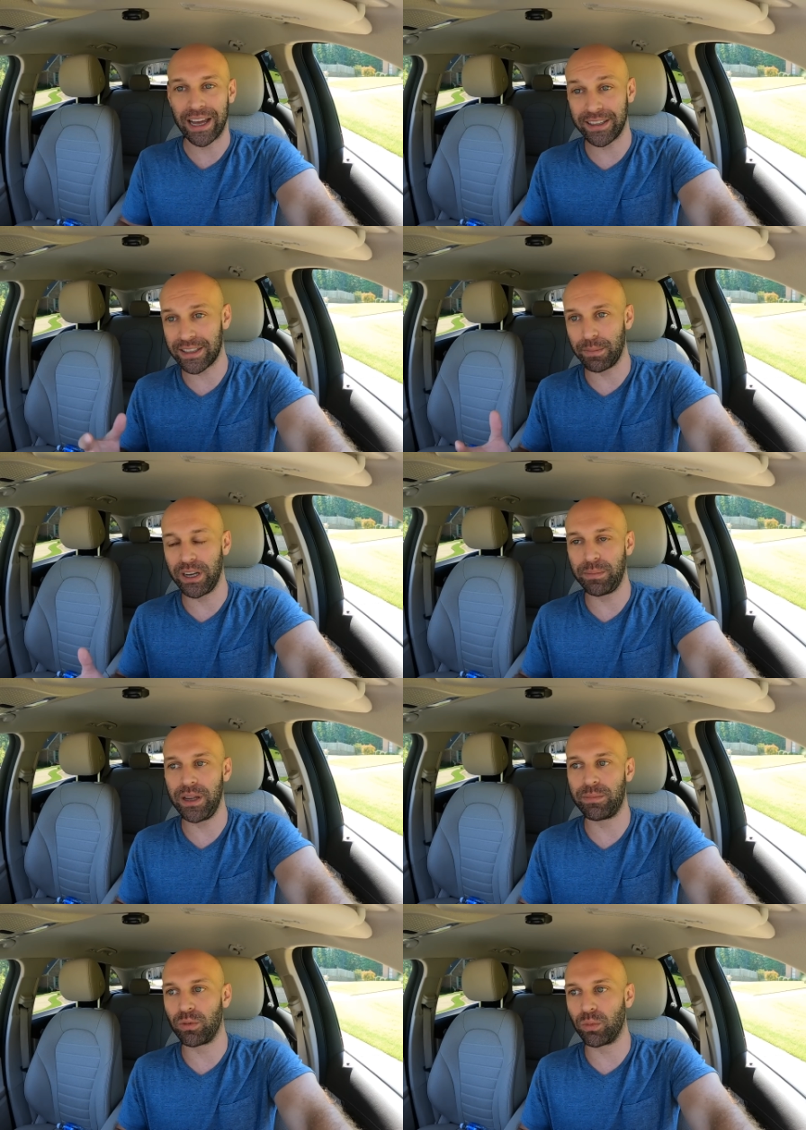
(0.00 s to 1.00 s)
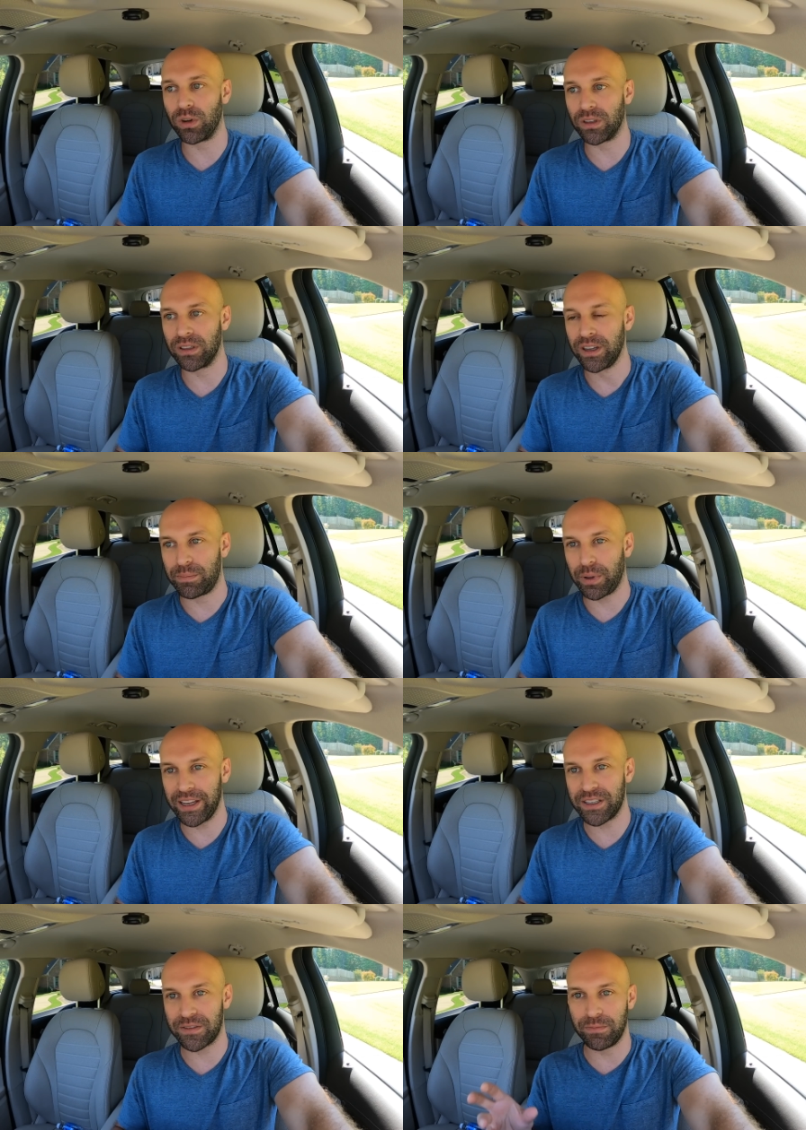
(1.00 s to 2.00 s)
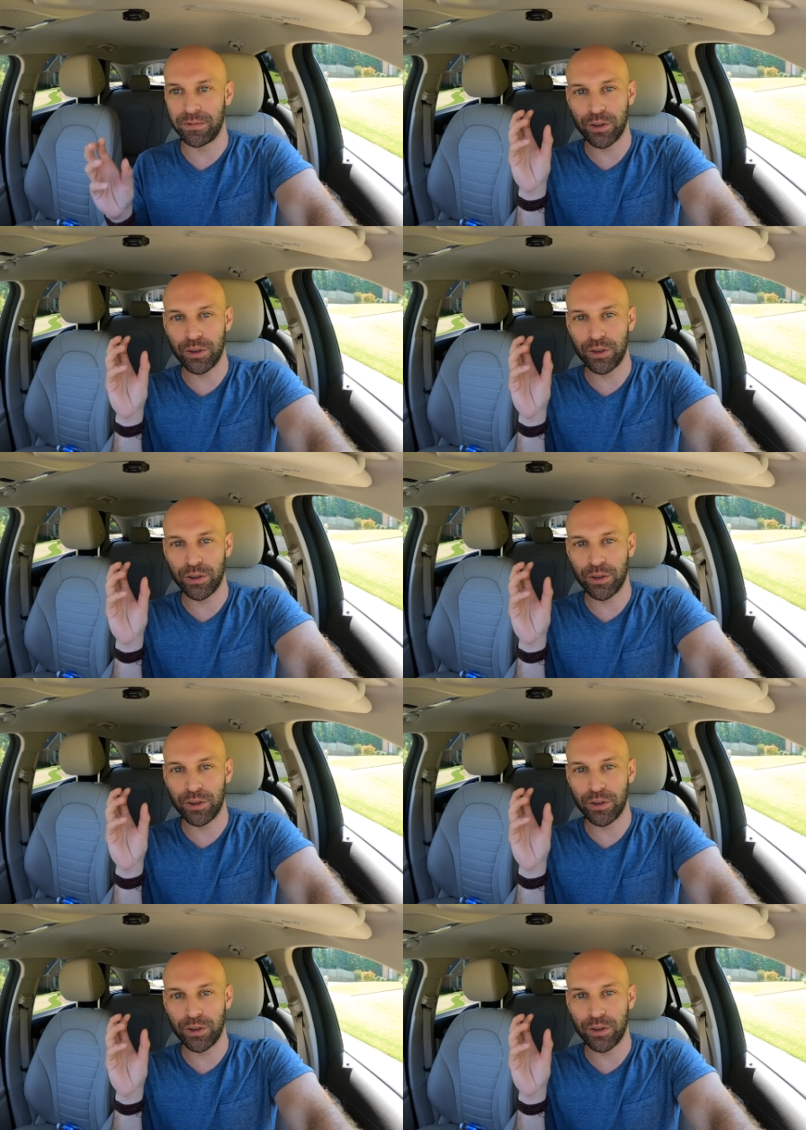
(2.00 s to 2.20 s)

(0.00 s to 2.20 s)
I think that many people will place